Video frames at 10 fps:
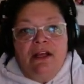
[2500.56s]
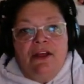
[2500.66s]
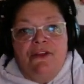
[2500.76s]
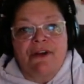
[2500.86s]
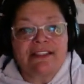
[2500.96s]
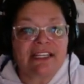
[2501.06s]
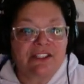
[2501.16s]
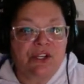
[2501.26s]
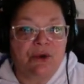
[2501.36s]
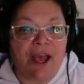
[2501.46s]
the
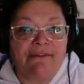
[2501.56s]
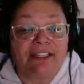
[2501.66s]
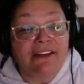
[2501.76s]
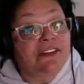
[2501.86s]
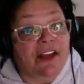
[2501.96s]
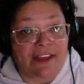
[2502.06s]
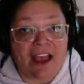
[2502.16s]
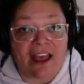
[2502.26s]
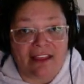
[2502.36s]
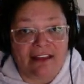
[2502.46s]
residents who have lived on the
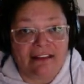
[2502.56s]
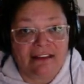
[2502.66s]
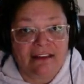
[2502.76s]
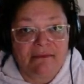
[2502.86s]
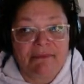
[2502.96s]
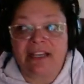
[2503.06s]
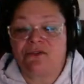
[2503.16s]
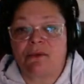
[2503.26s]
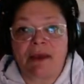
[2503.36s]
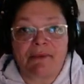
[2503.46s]
island, because
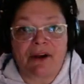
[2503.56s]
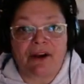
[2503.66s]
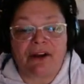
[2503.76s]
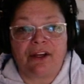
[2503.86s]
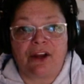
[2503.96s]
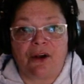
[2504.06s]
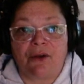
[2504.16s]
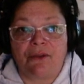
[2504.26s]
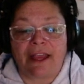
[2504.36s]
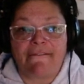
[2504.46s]
remember, you
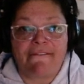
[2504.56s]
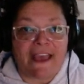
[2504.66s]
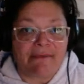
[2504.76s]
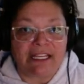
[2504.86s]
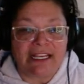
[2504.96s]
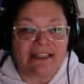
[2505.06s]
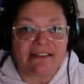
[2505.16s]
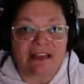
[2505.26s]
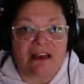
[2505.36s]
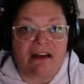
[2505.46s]
know, like
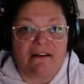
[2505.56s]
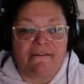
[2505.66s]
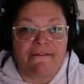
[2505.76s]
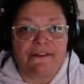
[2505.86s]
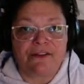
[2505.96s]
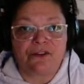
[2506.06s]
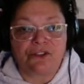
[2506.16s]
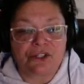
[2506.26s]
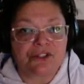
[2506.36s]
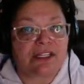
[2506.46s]
families of the
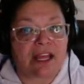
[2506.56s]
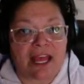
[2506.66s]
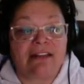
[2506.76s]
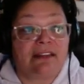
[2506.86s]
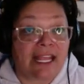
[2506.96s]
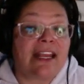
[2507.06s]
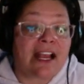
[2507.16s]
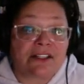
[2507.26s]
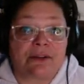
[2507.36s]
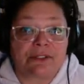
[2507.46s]
soldiers, had, they
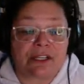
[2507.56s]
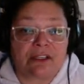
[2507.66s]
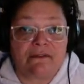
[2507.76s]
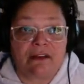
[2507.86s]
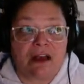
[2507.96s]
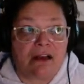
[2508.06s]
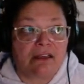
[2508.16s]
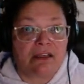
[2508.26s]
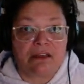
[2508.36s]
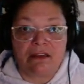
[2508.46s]
there was a, a
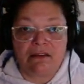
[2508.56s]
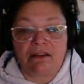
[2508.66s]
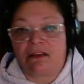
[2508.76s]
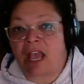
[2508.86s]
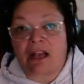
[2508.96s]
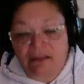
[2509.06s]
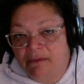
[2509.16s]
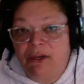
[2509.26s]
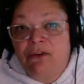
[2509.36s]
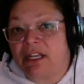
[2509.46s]

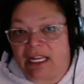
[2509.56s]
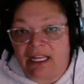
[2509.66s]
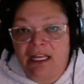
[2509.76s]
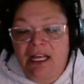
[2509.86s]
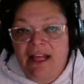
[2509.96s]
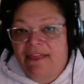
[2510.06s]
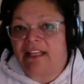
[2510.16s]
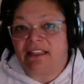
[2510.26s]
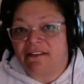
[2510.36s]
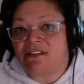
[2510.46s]
community
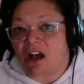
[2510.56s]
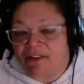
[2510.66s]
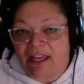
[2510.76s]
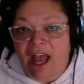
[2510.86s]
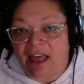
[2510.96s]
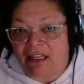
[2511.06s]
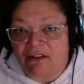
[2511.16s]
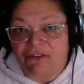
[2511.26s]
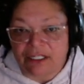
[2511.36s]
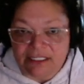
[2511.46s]
that lived on the
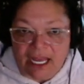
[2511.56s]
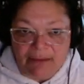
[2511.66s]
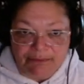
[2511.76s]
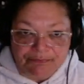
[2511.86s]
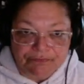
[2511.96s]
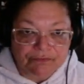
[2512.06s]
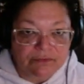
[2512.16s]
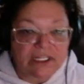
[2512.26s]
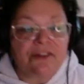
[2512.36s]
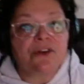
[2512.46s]
island for a time,
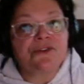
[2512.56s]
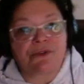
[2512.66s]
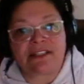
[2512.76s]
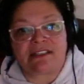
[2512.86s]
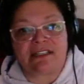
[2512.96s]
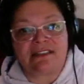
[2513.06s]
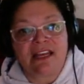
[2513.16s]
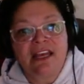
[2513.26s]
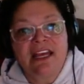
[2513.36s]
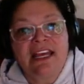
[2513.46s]
and those residents,
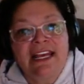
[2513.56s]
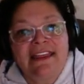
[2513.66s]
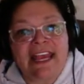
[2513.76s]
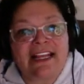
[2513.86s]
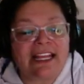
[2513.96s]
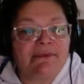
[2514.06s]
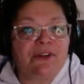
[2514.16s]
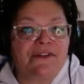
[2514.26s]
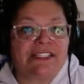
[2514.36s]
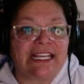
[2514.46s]
they claim to
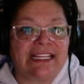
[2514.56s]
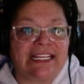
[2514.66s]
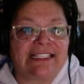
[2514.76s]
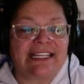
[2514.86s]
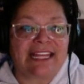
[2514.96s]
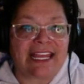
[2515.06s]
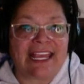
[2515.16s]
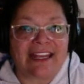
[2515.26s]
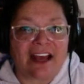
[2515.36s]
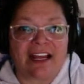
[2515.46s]
have seen things that they
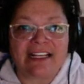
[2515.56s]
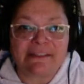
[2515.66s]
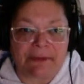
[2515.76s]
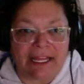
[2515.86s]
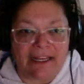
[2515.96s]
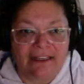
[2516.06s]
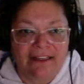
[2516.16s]
cannot explain.